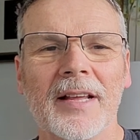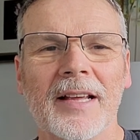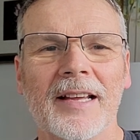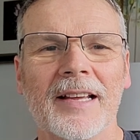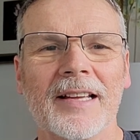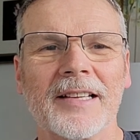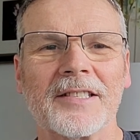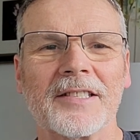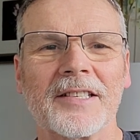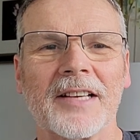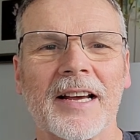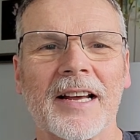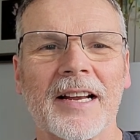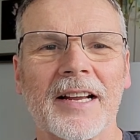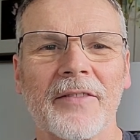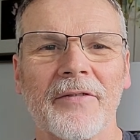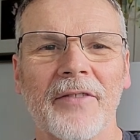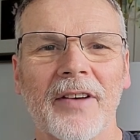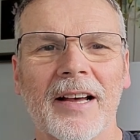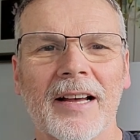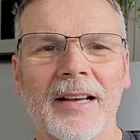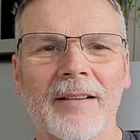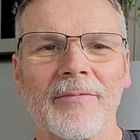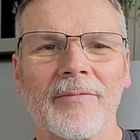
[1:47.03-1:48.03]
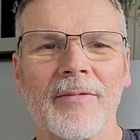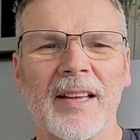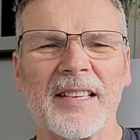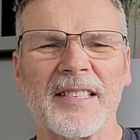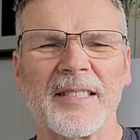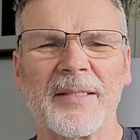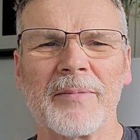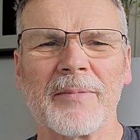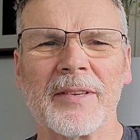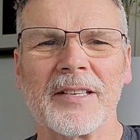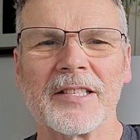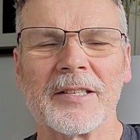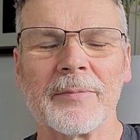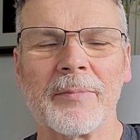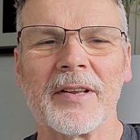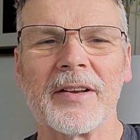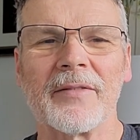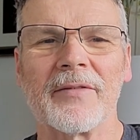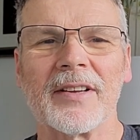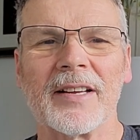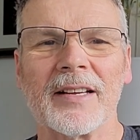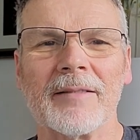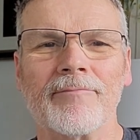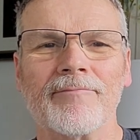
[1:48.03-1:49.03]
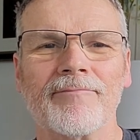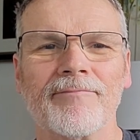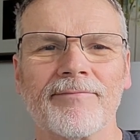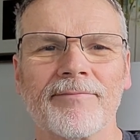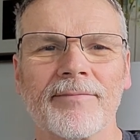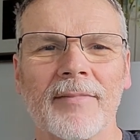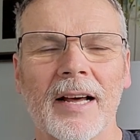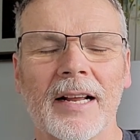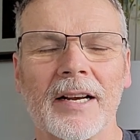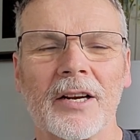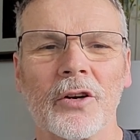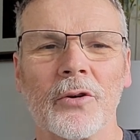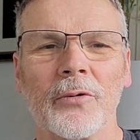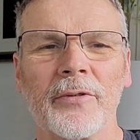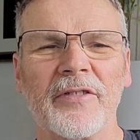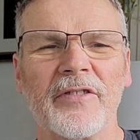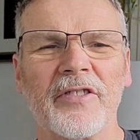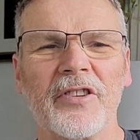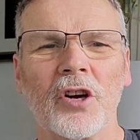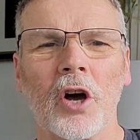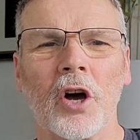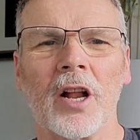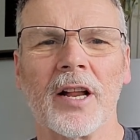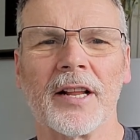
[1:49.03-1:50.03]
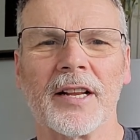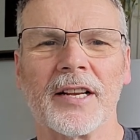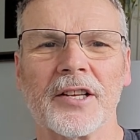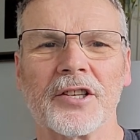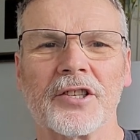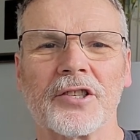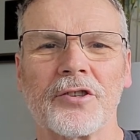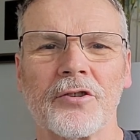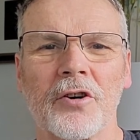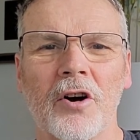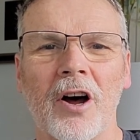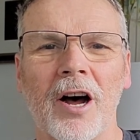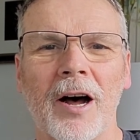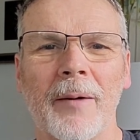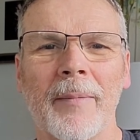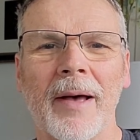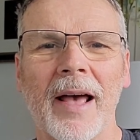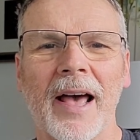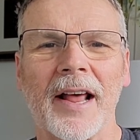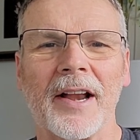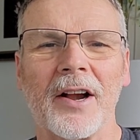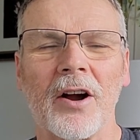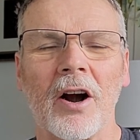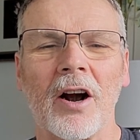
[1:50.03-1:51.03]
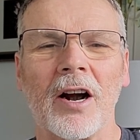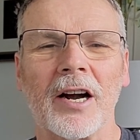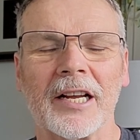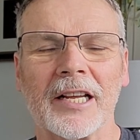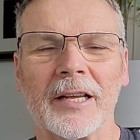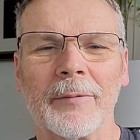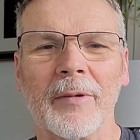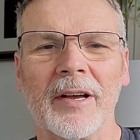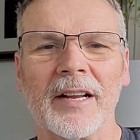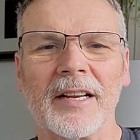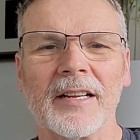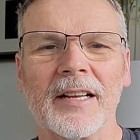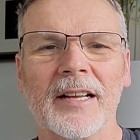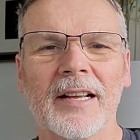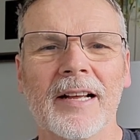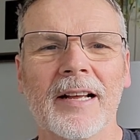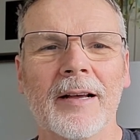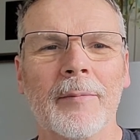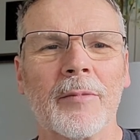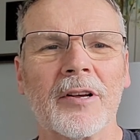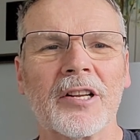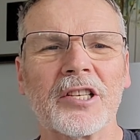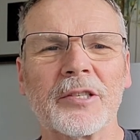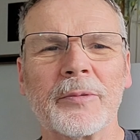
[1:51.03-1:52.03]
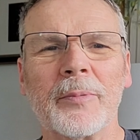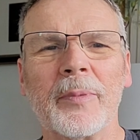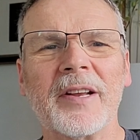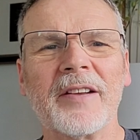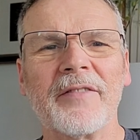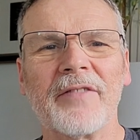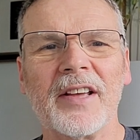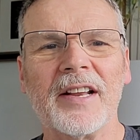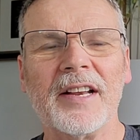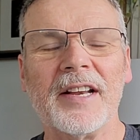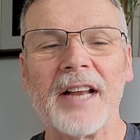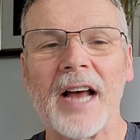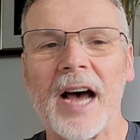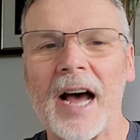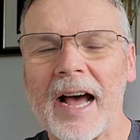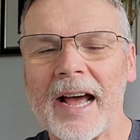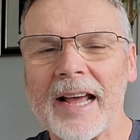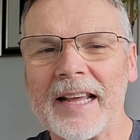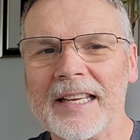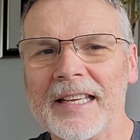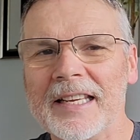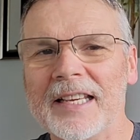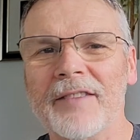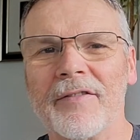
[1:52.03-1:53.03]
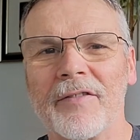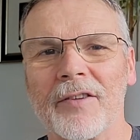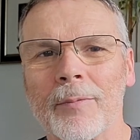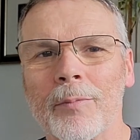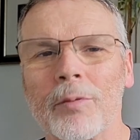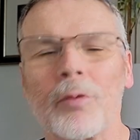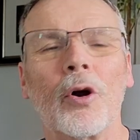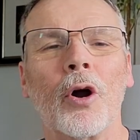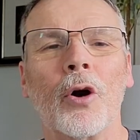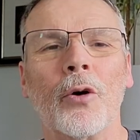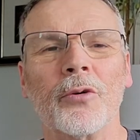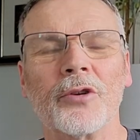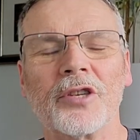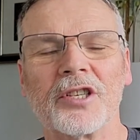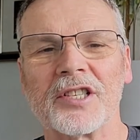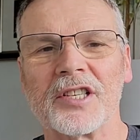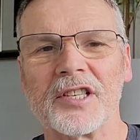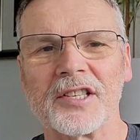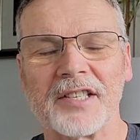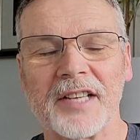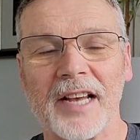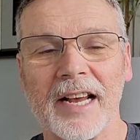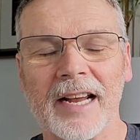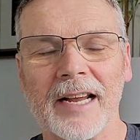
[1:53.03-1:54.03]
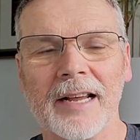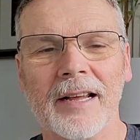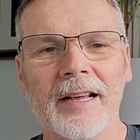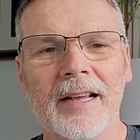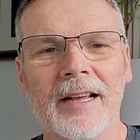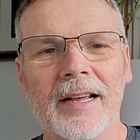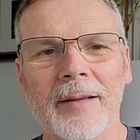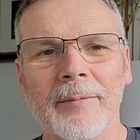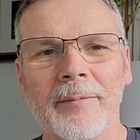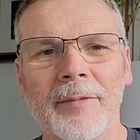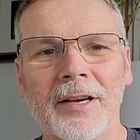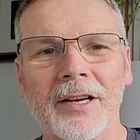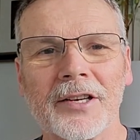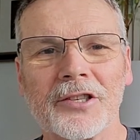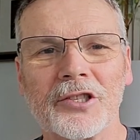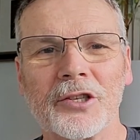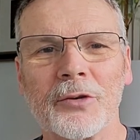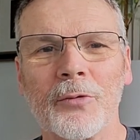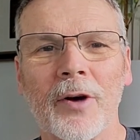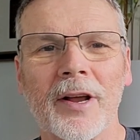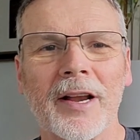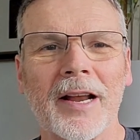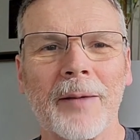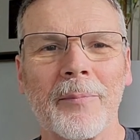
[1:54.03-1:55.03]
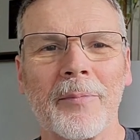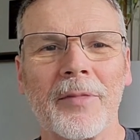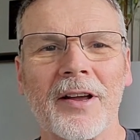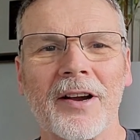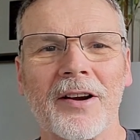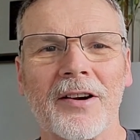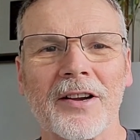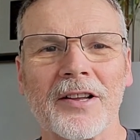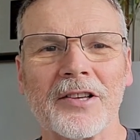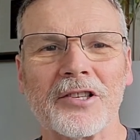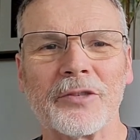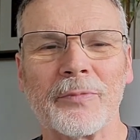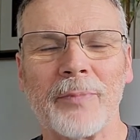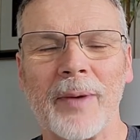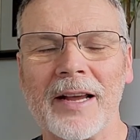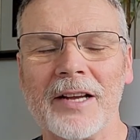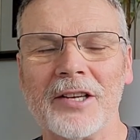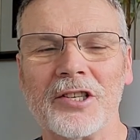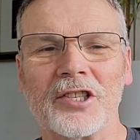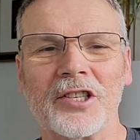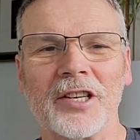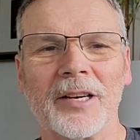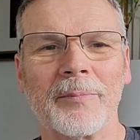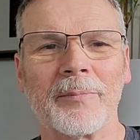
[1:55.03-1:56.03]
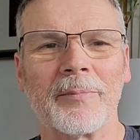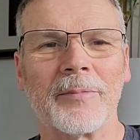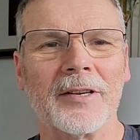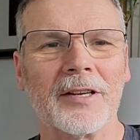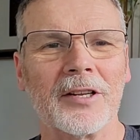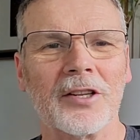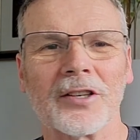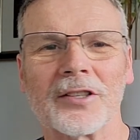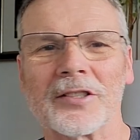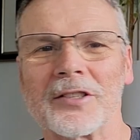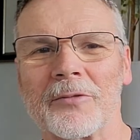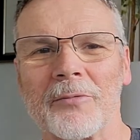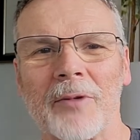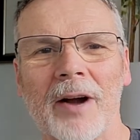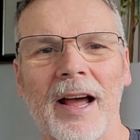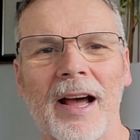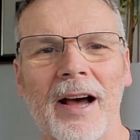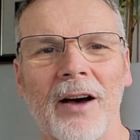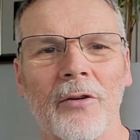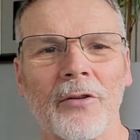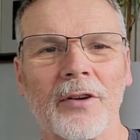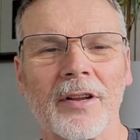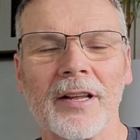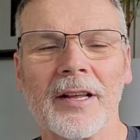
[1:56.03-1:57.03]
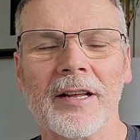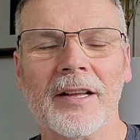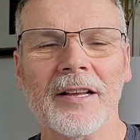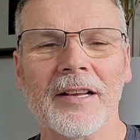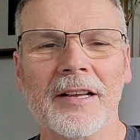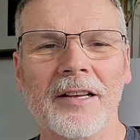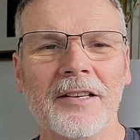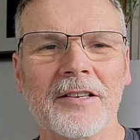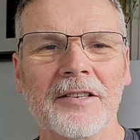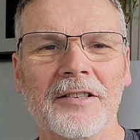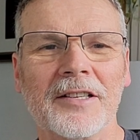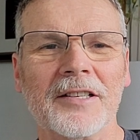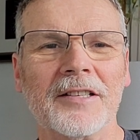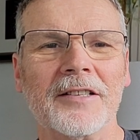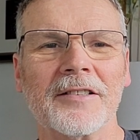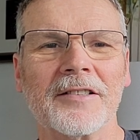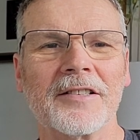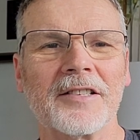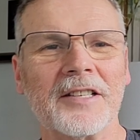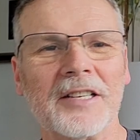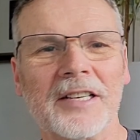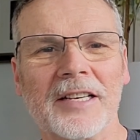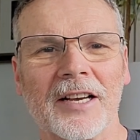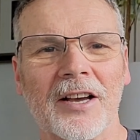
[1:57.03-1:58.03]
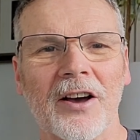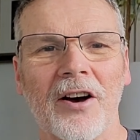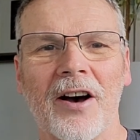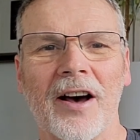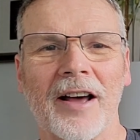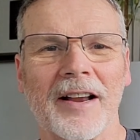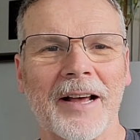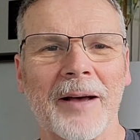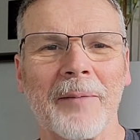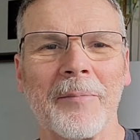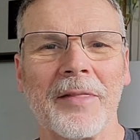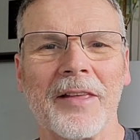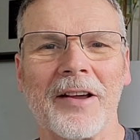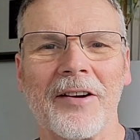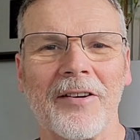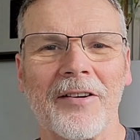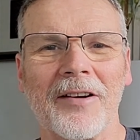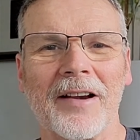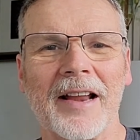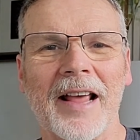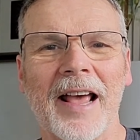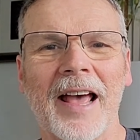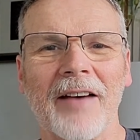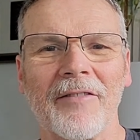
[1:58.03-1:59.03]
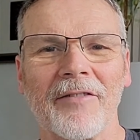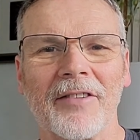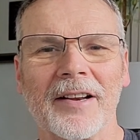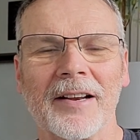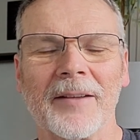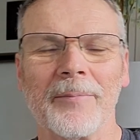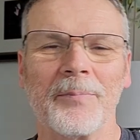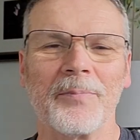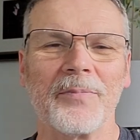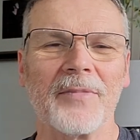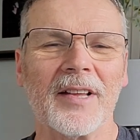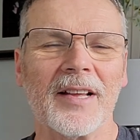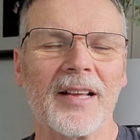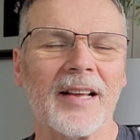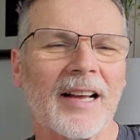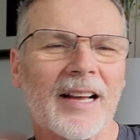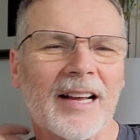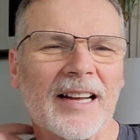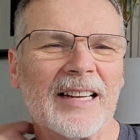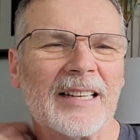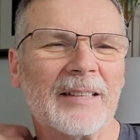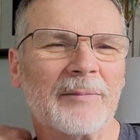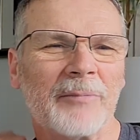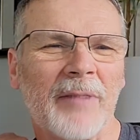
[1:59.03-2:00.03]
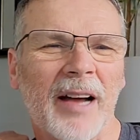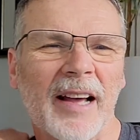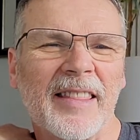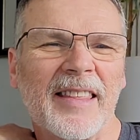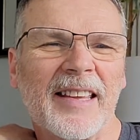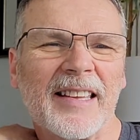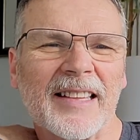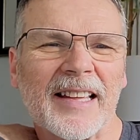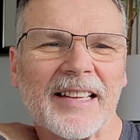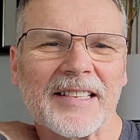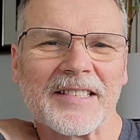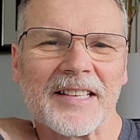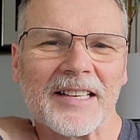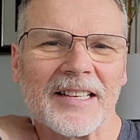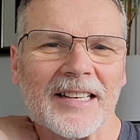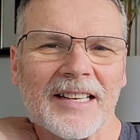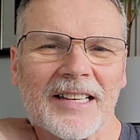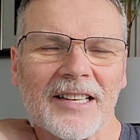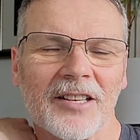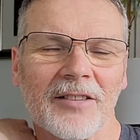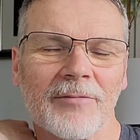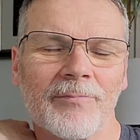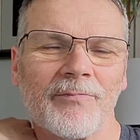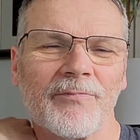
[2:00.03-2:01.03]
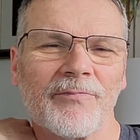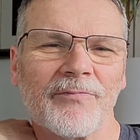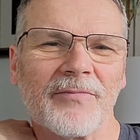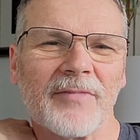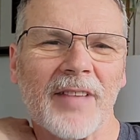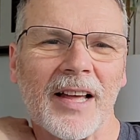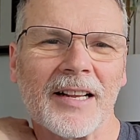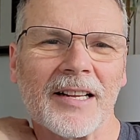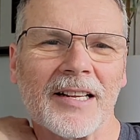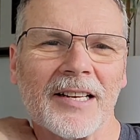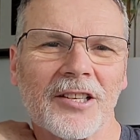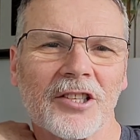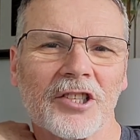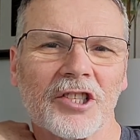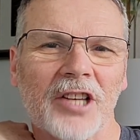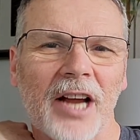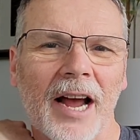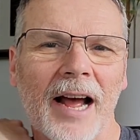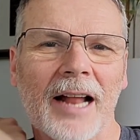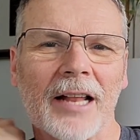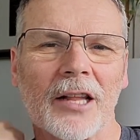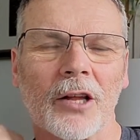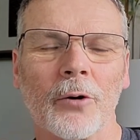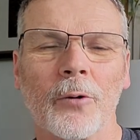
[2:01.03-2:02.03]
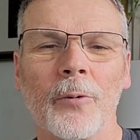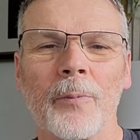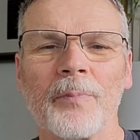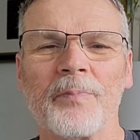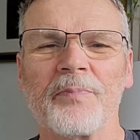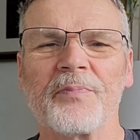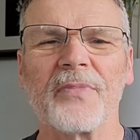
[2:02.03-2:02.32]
It's kind of it's a bit of a, I don't know if you call it a straw man argument, but it's a bit of a naive approach to say, because you went up there in a spaceship and looked around, you didn't see God up there in heaven. I think that's a little shallow.